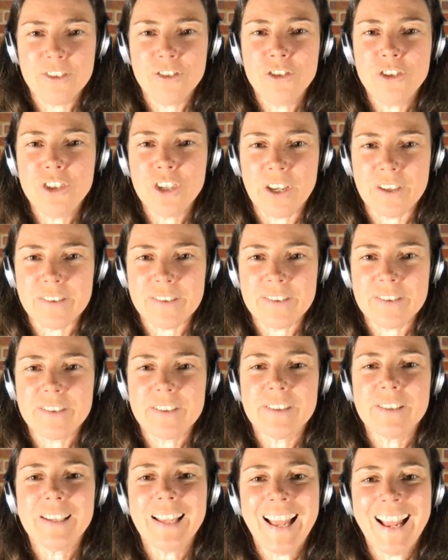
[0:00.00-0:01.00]

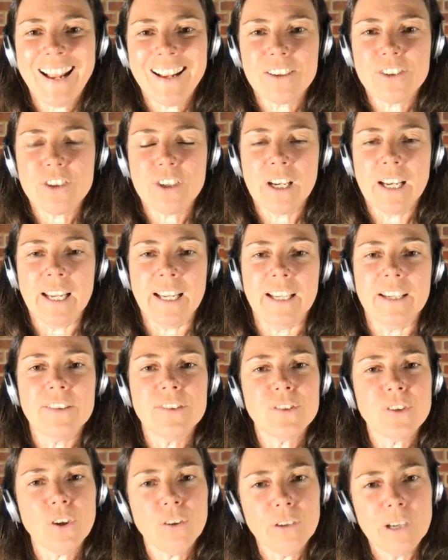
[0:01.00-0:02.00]
just, actually,
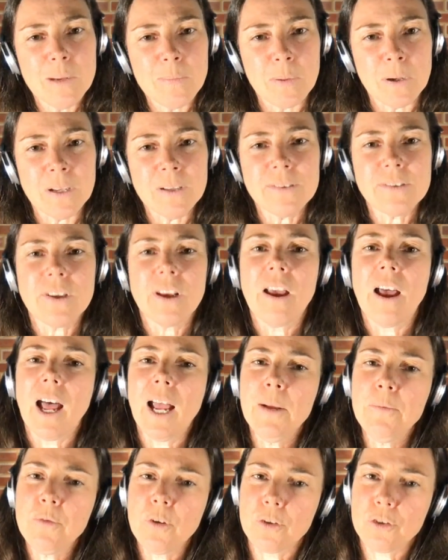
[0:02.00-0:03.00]
sorry but,
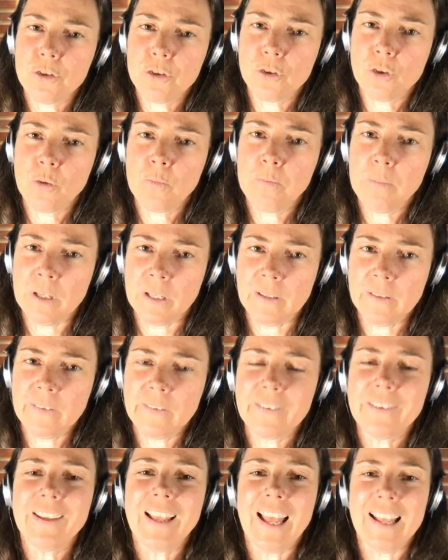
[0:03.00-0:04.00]
I'm not sure but,